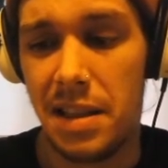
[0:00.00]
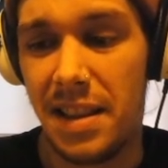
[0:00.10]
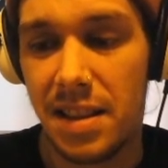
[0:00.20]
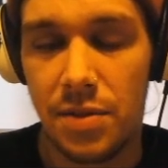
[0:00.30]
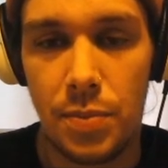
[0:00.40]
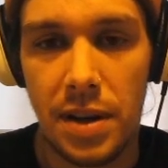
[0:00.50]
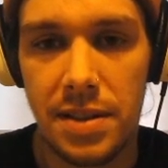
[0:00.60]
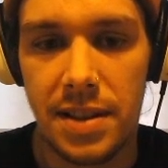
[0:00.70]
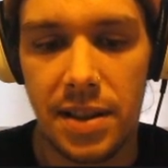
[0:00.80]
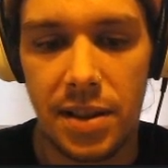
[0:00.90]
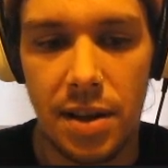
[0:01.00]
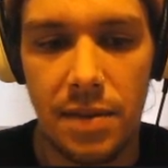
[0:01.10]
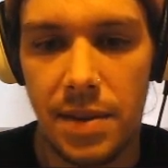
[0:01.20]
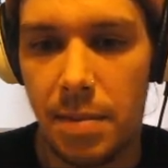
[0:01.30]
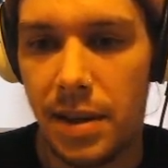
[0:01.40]
think that's as wide as they're going to go
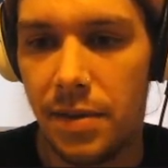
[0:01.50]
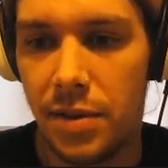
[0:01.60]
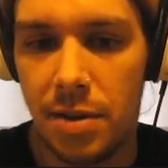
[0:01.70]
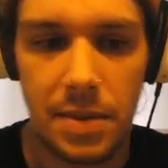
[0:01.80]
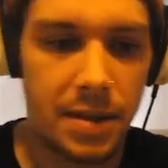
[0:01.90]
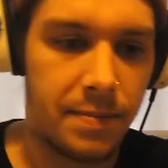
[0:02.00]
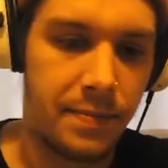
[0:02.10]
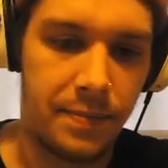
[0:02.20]
if they're playing off the top deck.